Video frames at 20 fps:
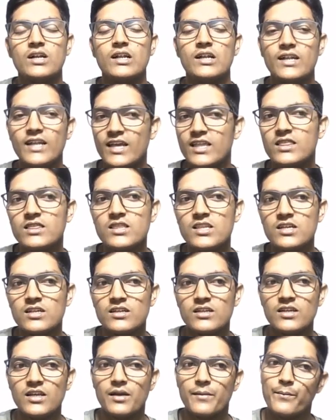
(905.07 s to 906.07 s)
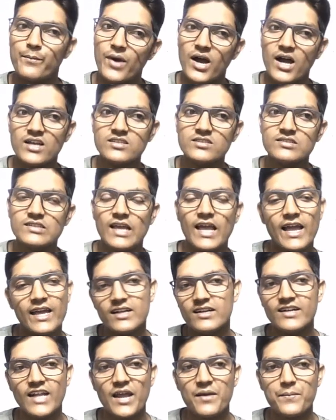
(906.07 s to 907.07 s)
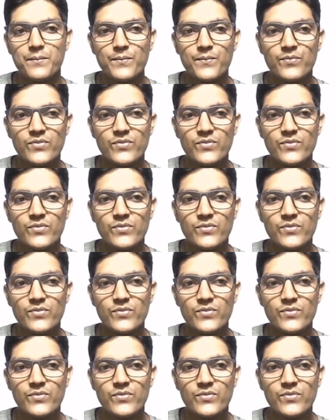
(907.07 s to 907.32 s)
length, mass and time.